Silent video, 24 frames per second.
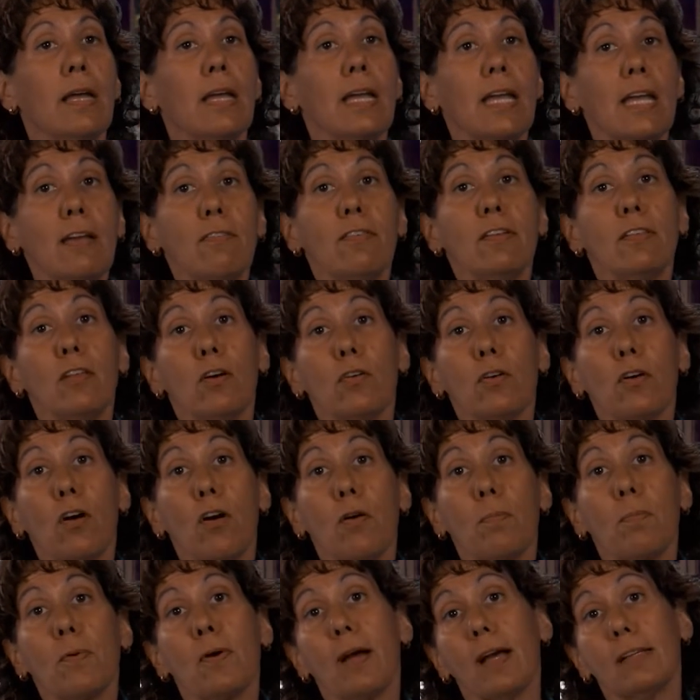Even though
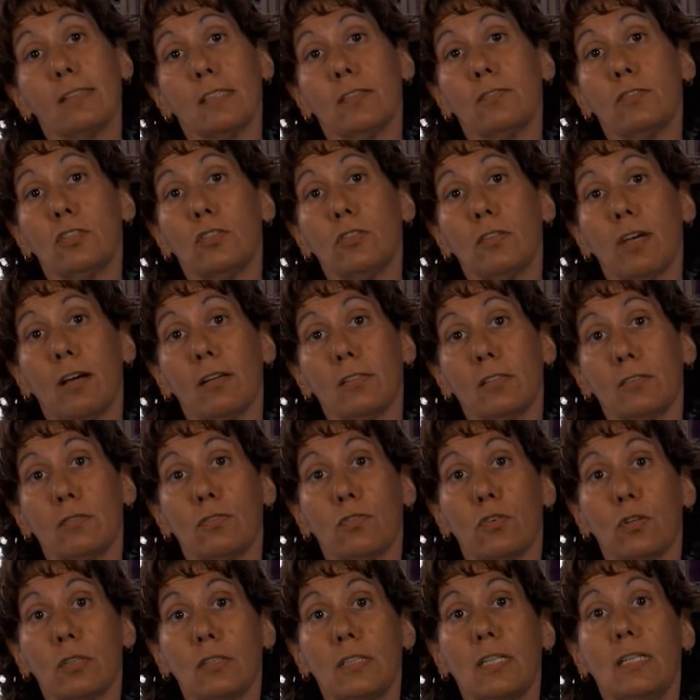COPRA as of
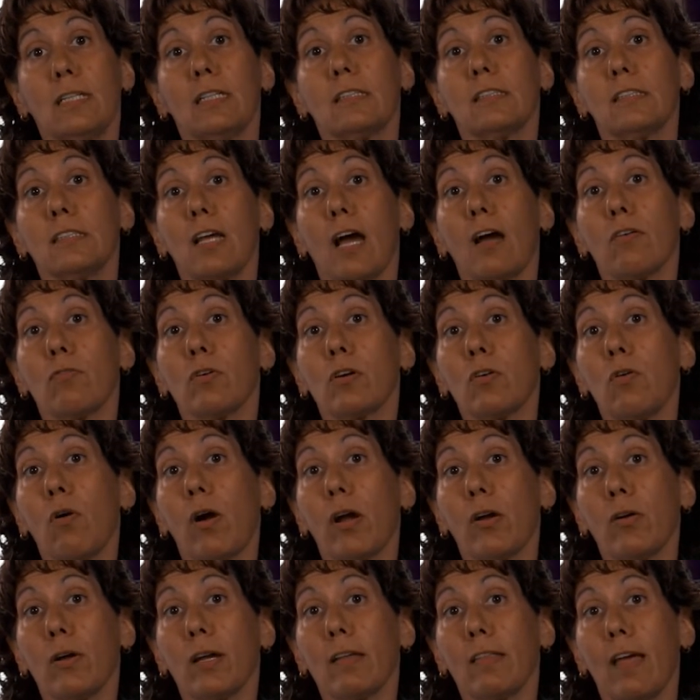2014 is not
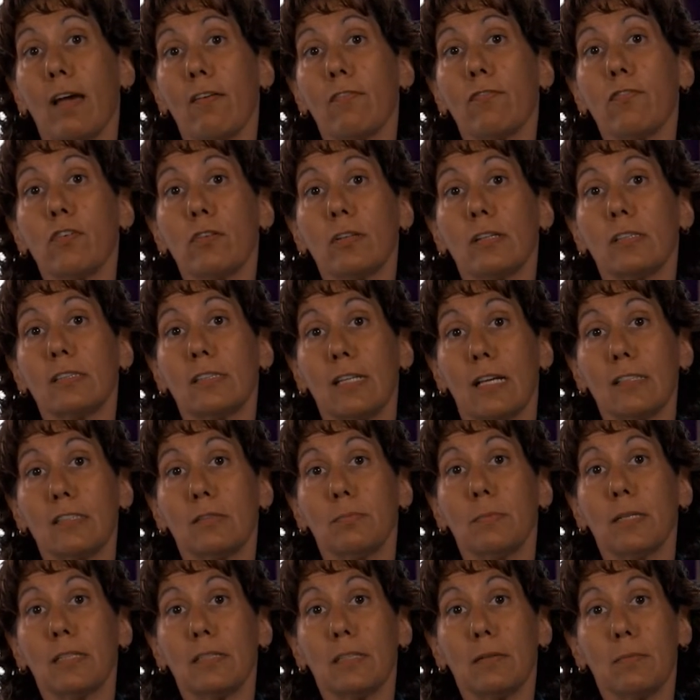requiring that full
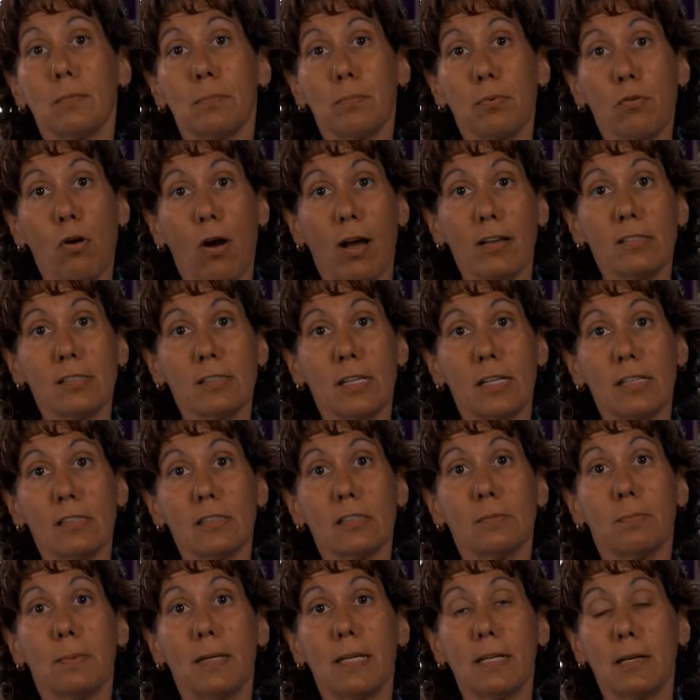assessment
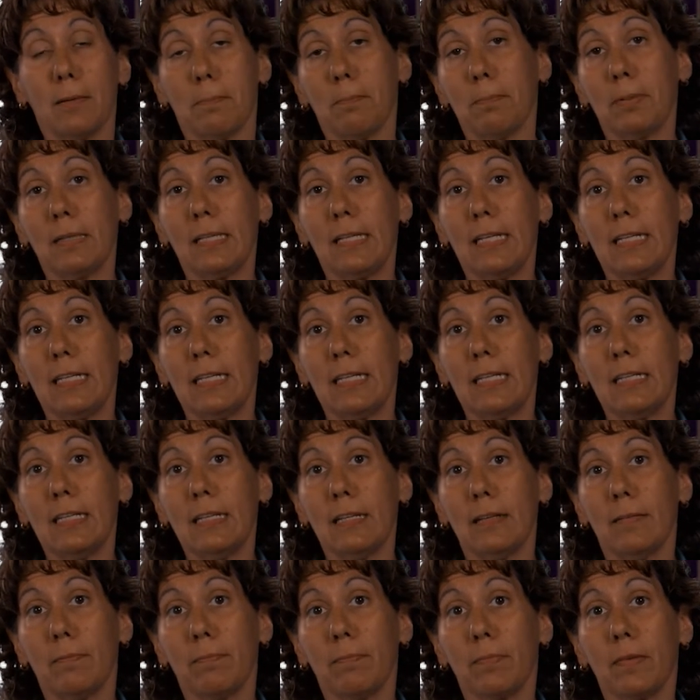process be completed,
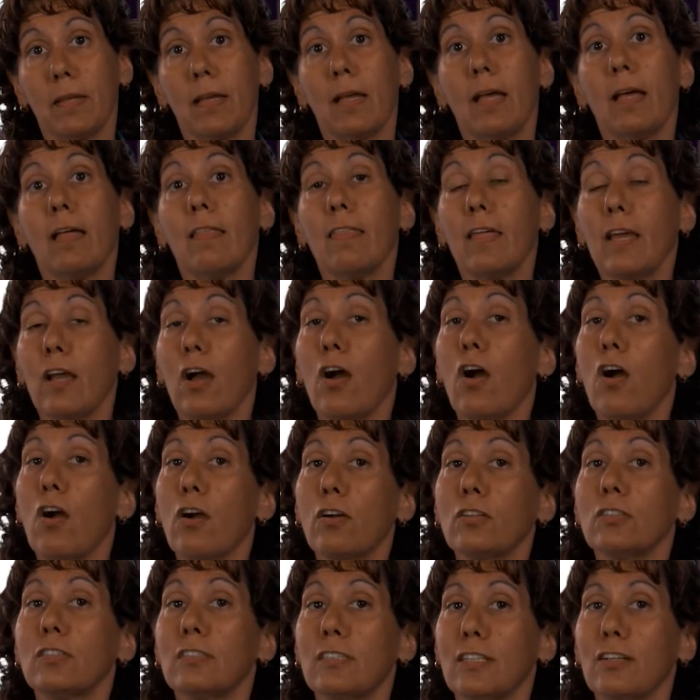they
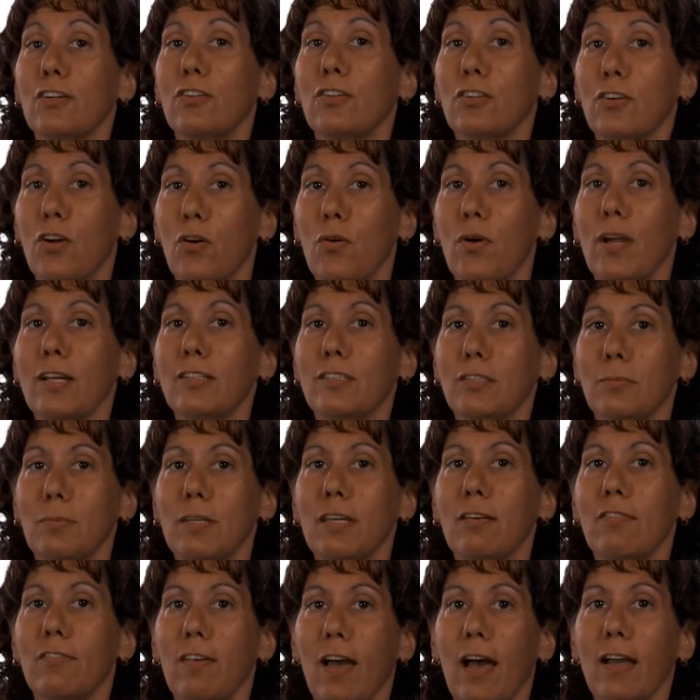are still going to be
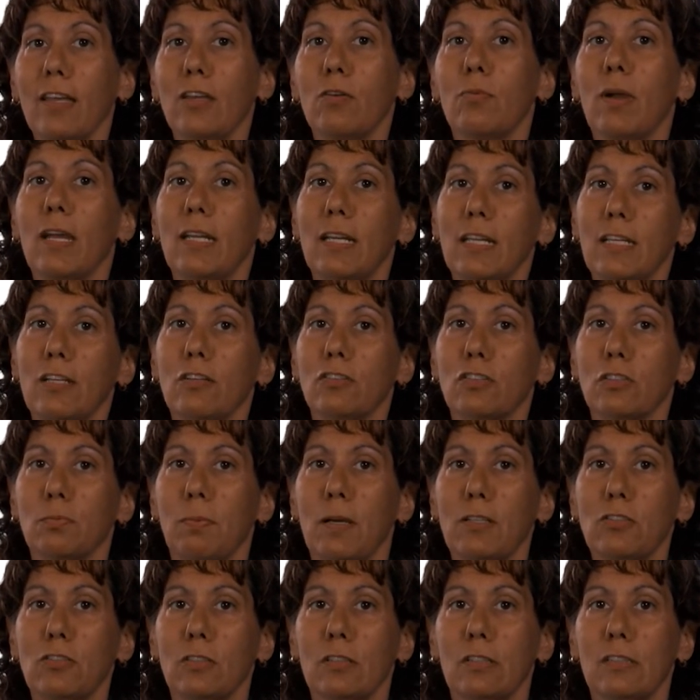evaluating your
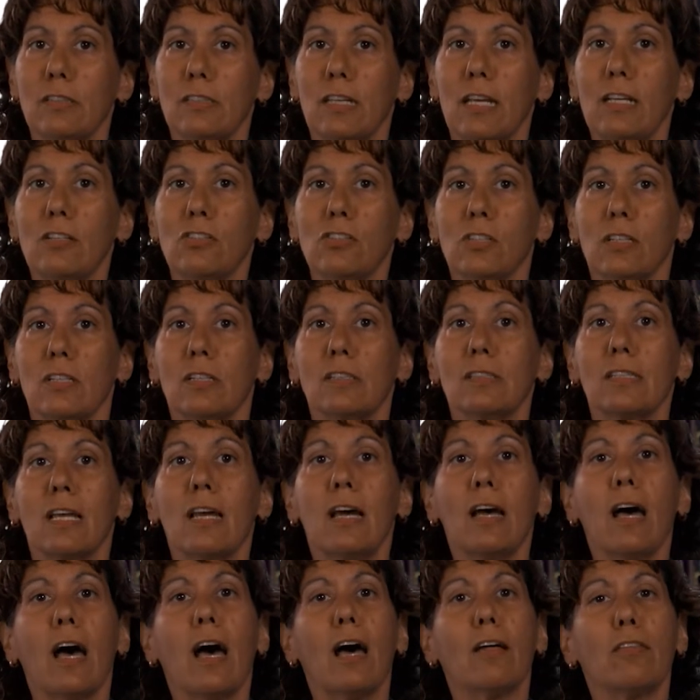specializations
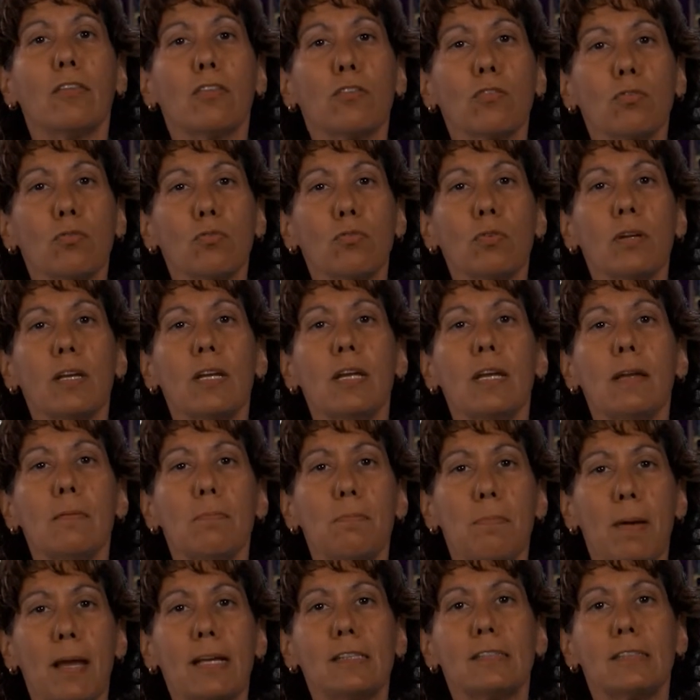on 3
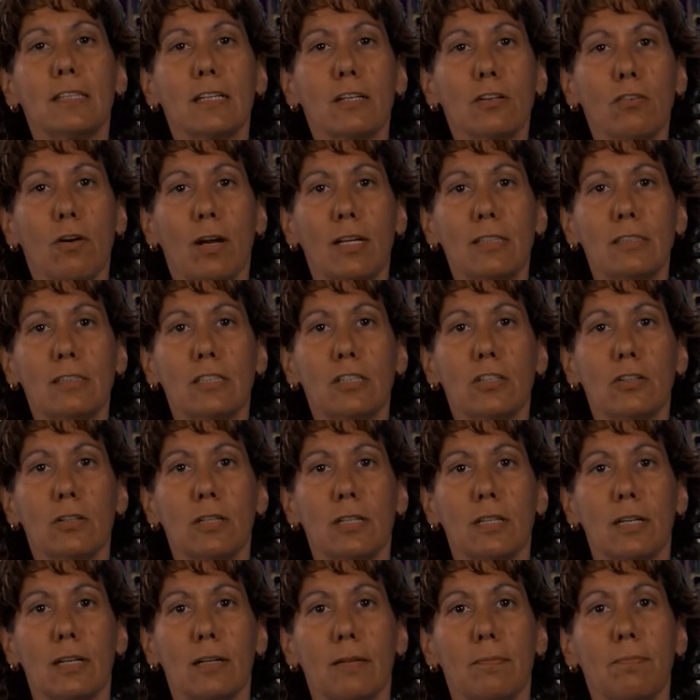basic
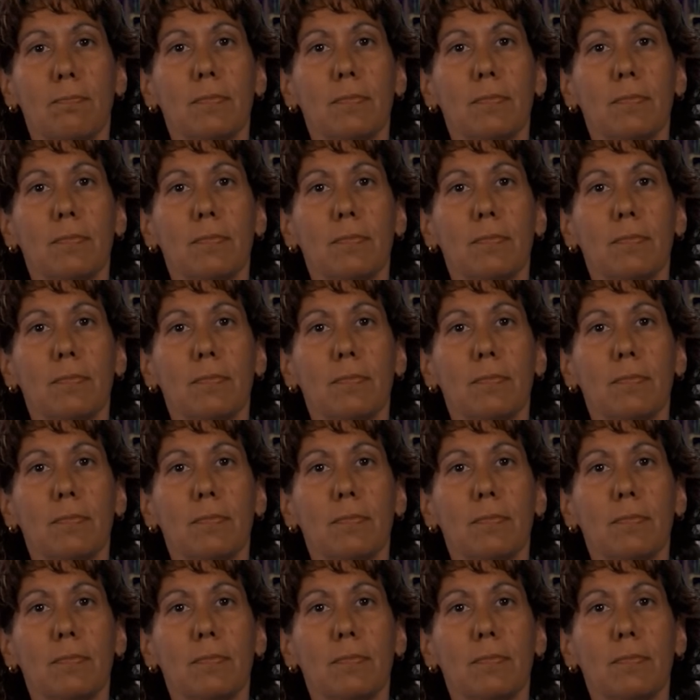criteria: